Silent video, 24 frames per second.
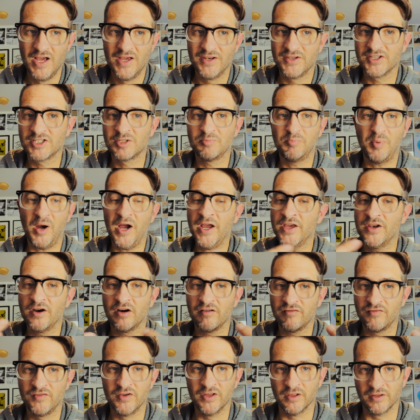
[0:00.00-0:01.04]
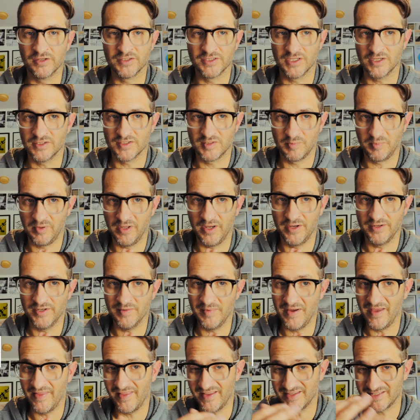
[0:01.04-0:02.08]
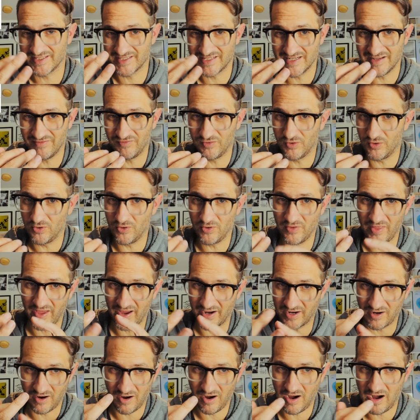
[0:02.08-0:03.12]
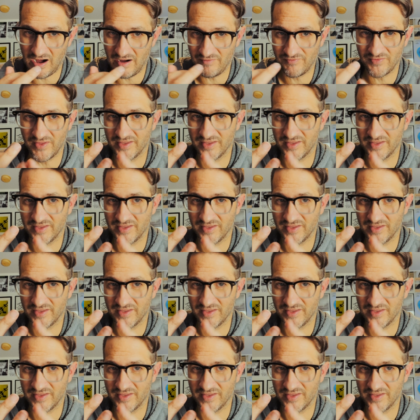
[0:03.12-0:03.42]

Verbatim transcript: Despite our feelings on supply and demand, that sniffle, that cough,